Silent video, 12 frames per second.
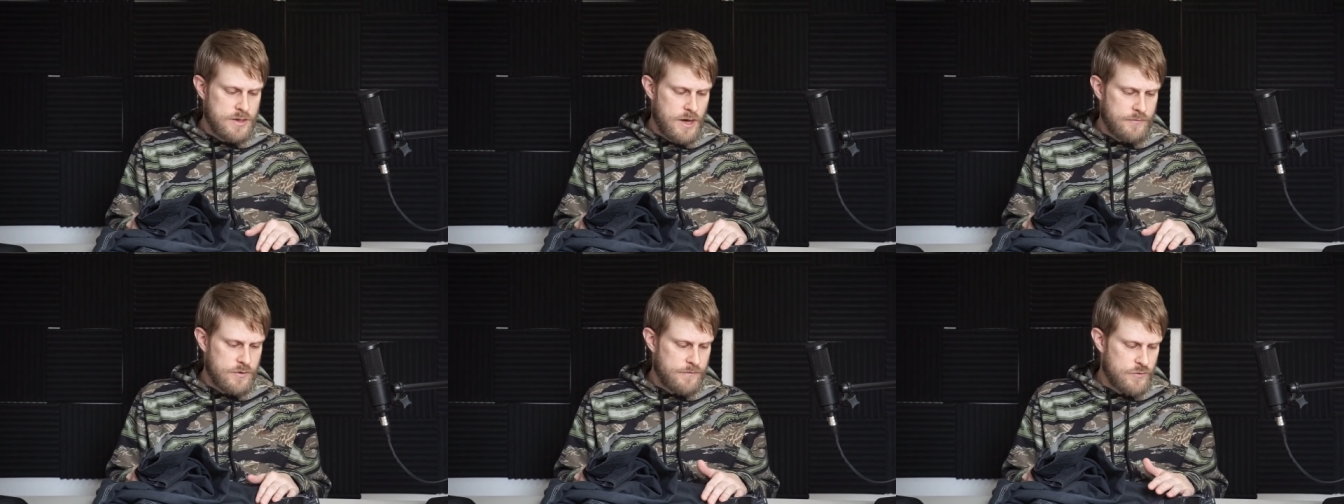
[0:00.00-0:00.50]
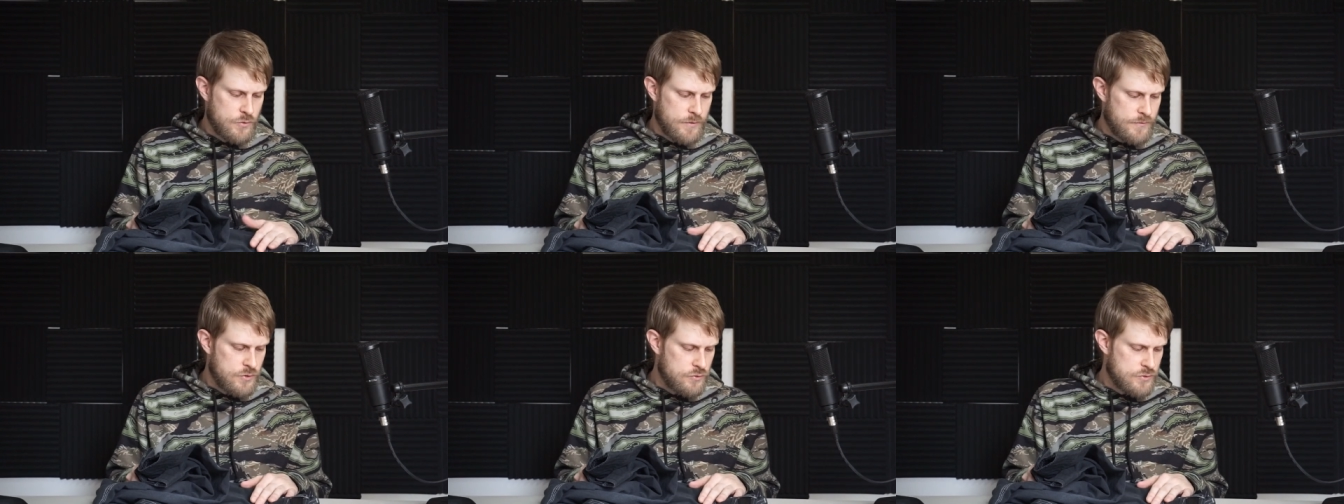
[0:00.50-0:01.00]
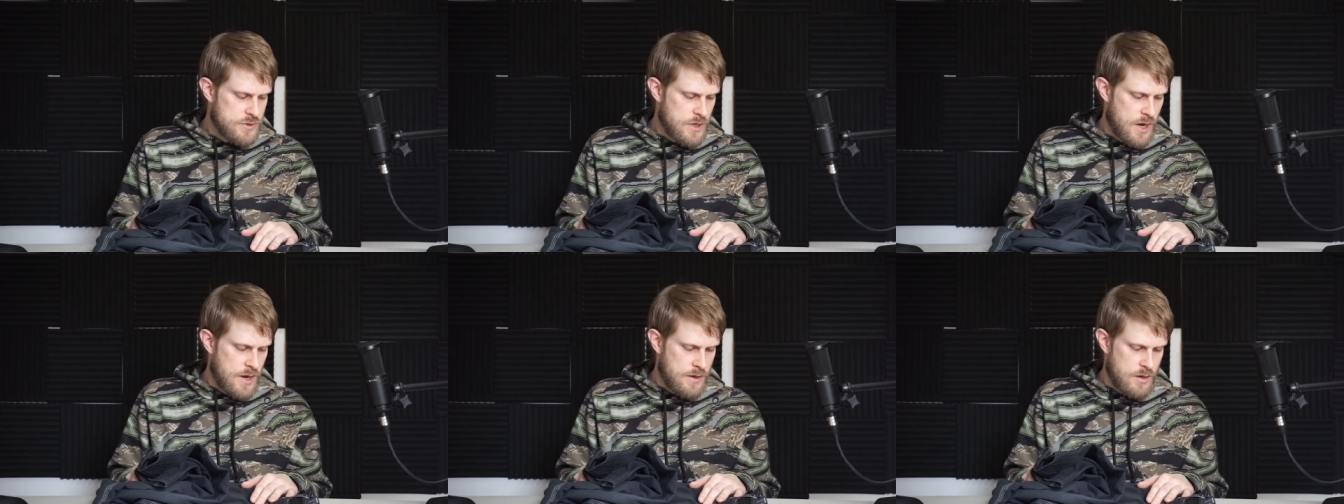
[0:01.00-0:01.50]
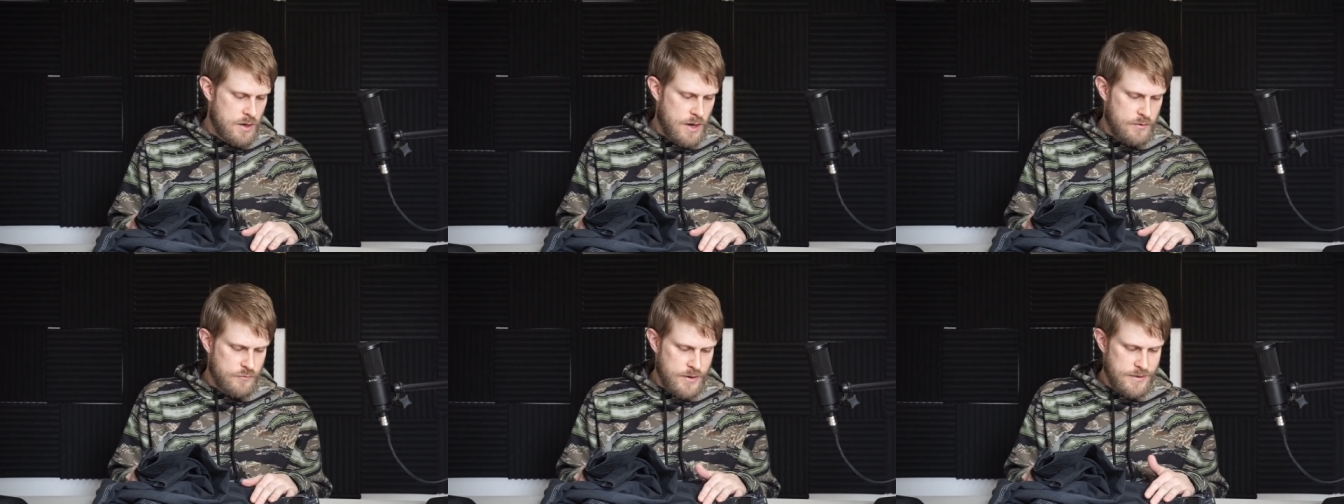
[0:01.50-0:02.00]
After a few reviews, I uh,
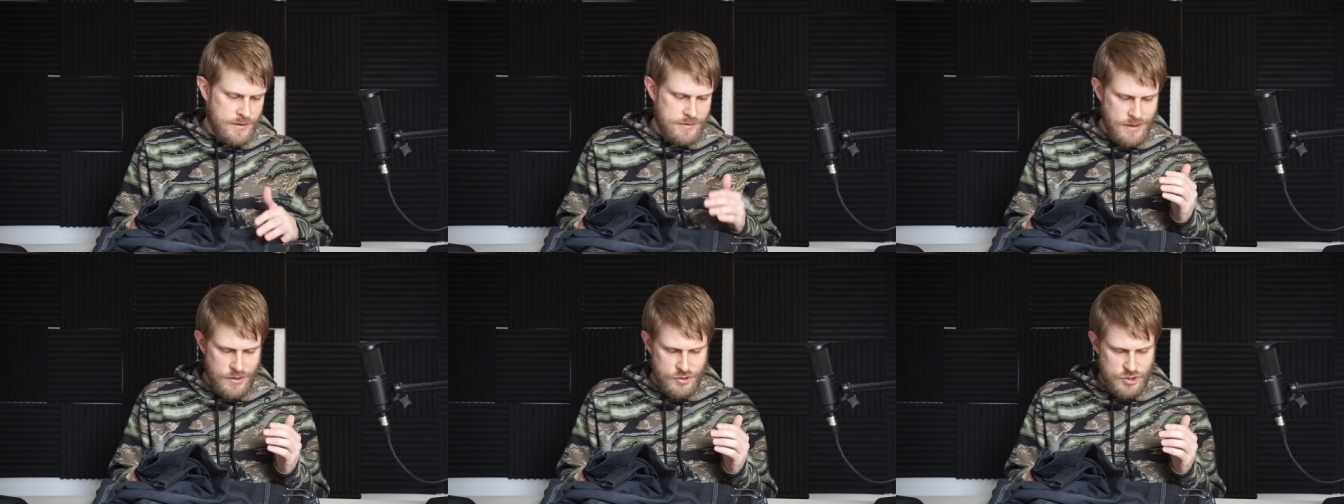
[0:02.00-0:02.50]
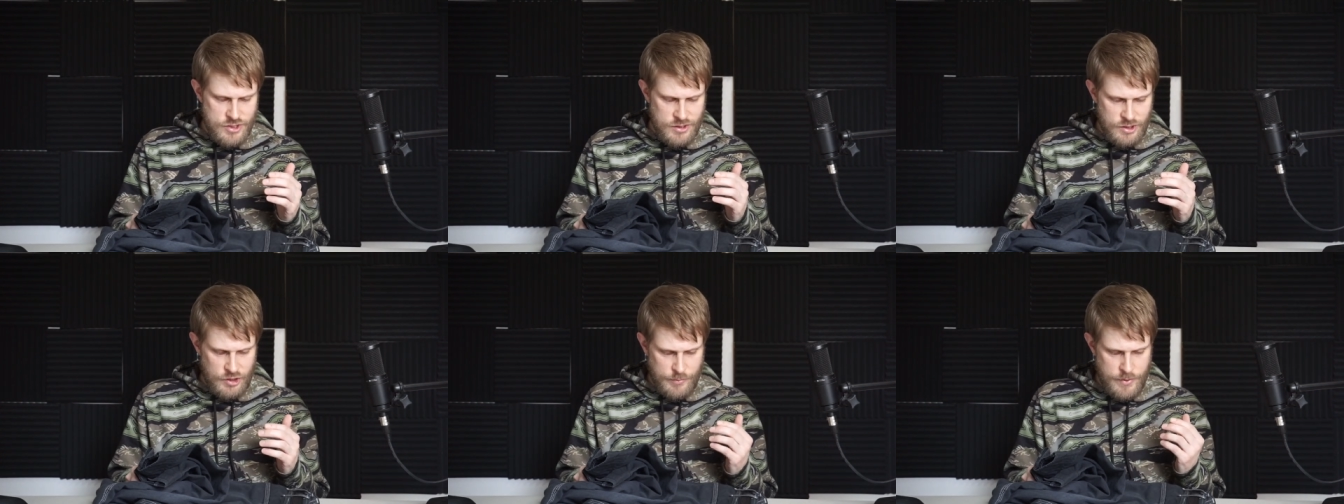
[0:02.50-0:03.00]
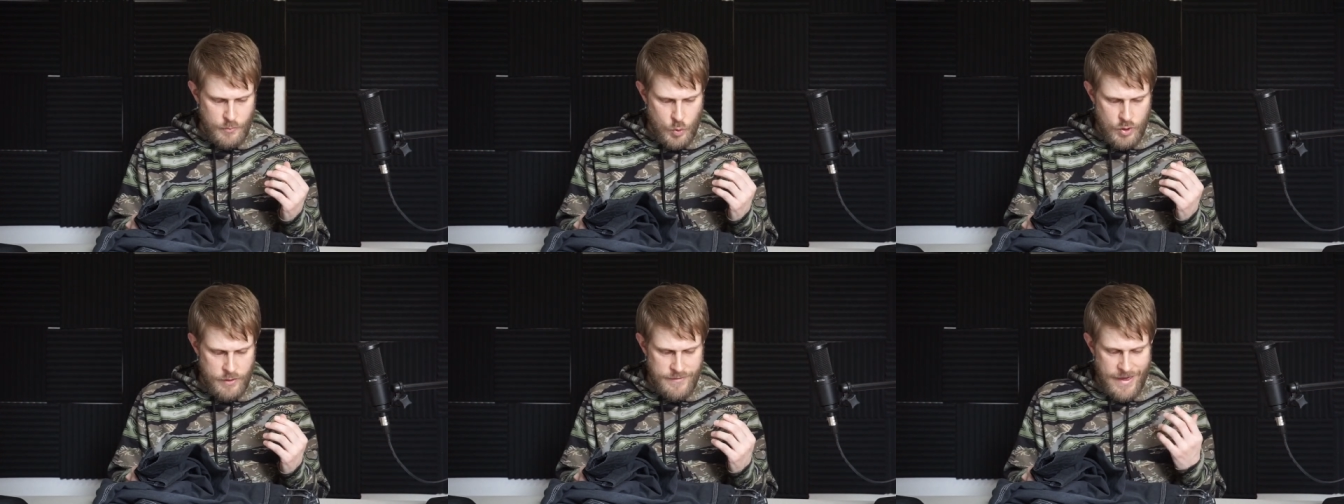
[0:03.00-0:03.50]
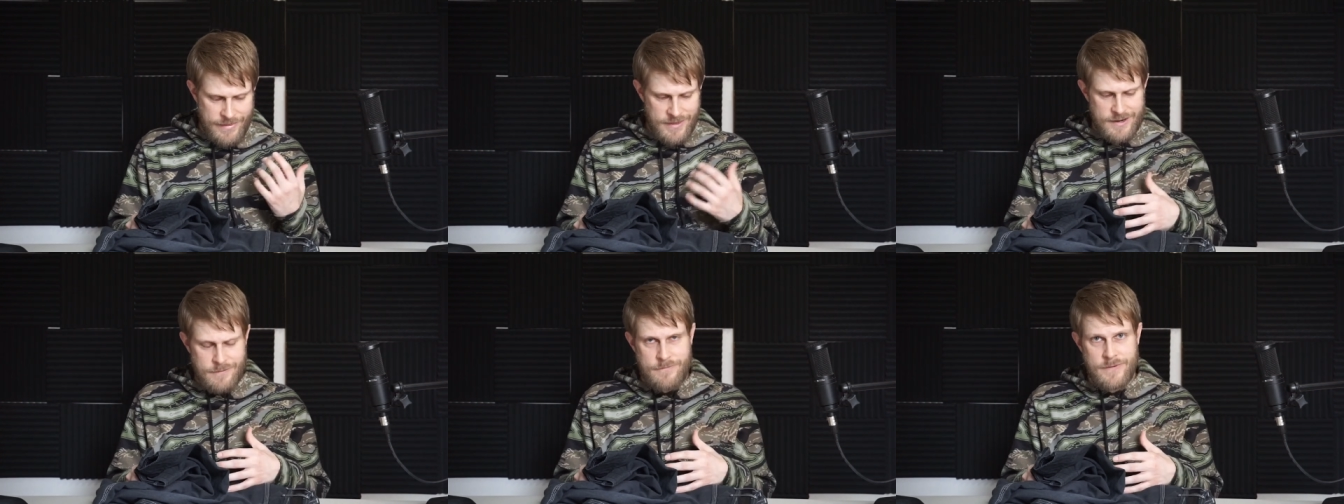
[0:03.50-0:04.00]
had read that they're just a little bit more of an
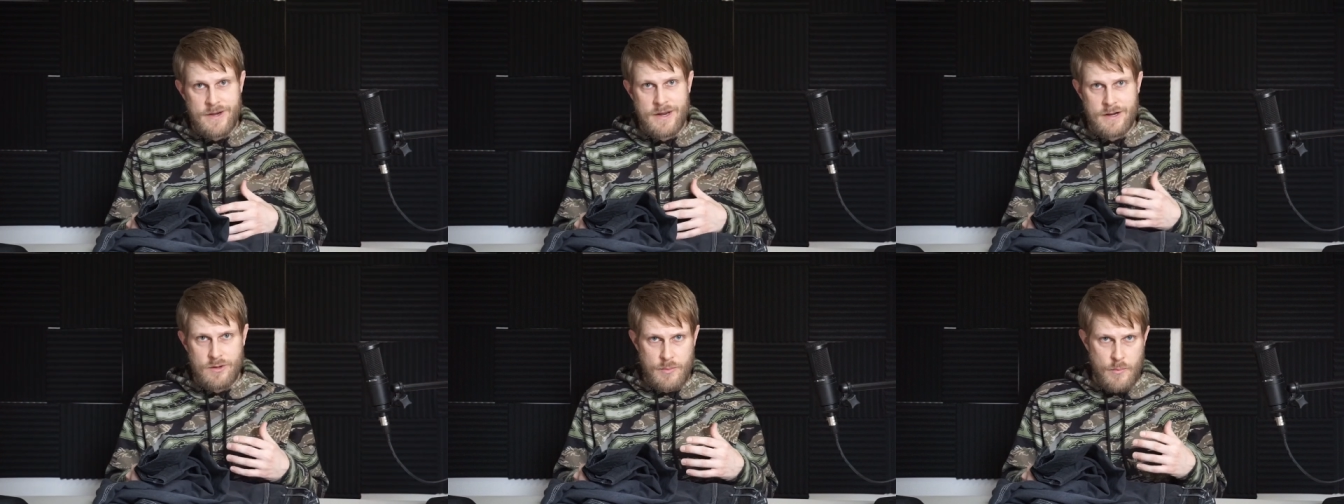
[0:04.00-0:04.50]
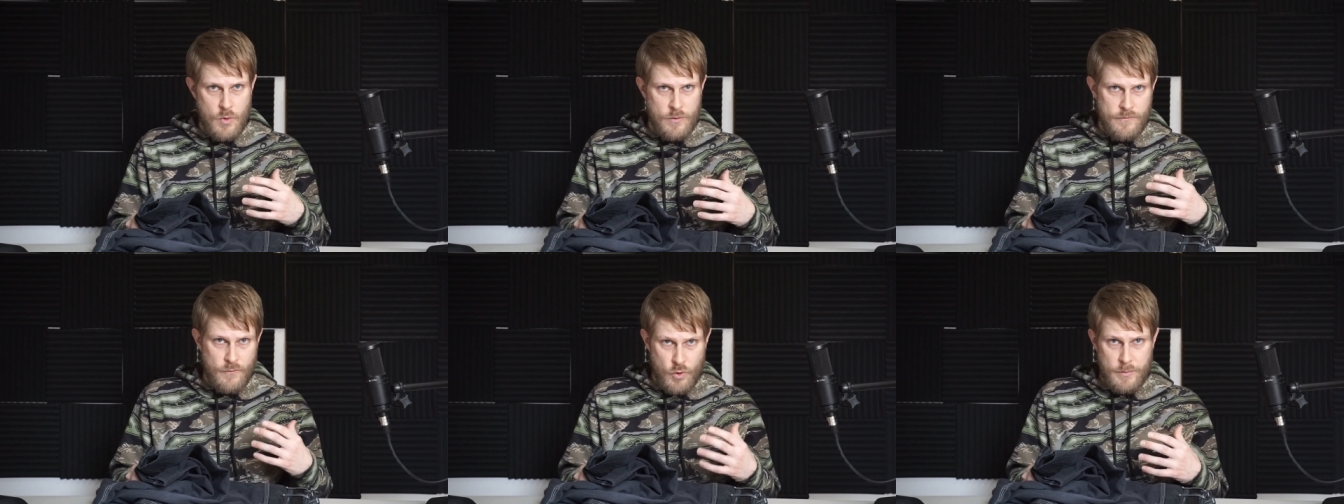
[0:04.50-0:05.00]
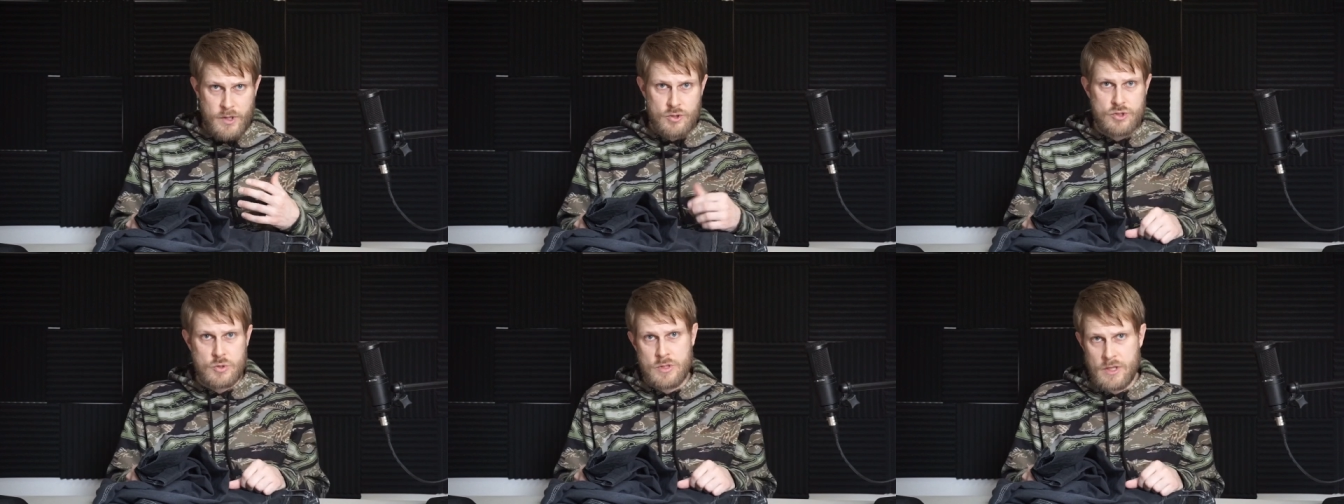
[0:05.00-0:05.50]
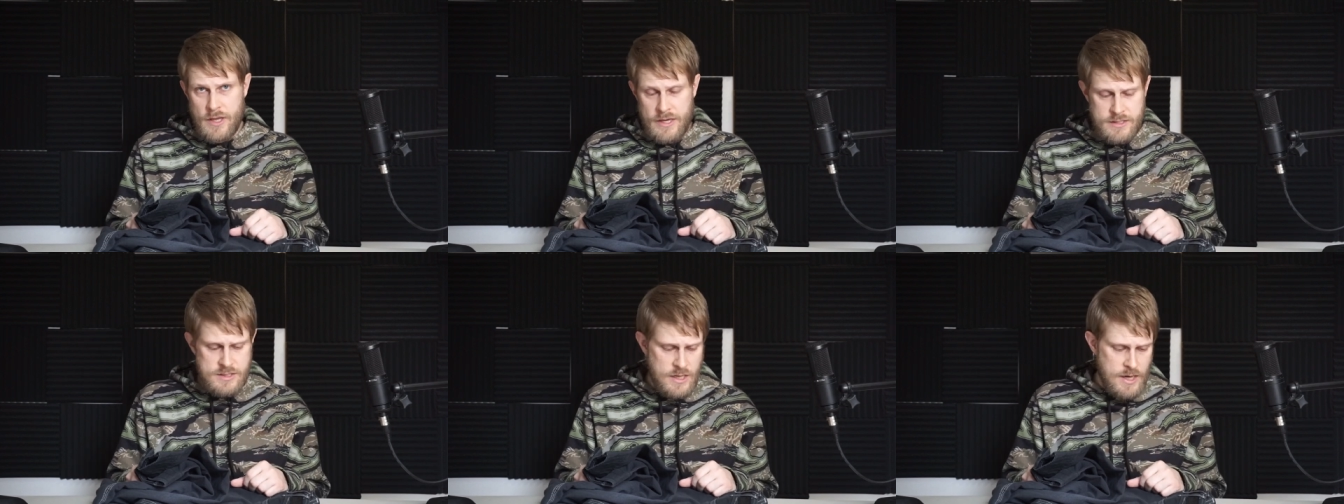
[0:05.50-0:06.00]
athletic fit and a little bit more forming to the
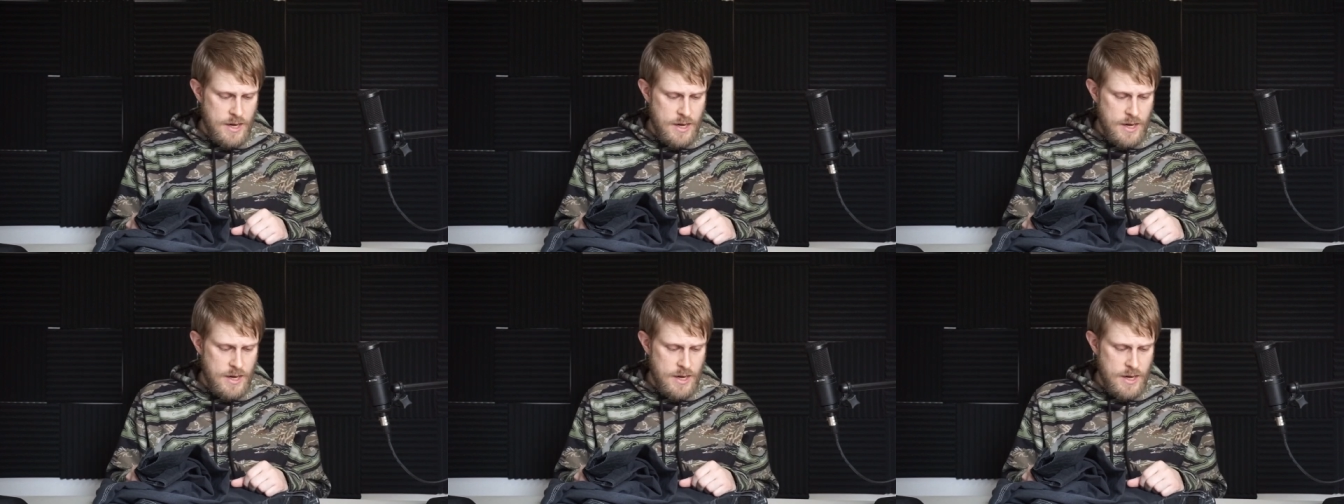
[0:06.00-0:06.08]
legs,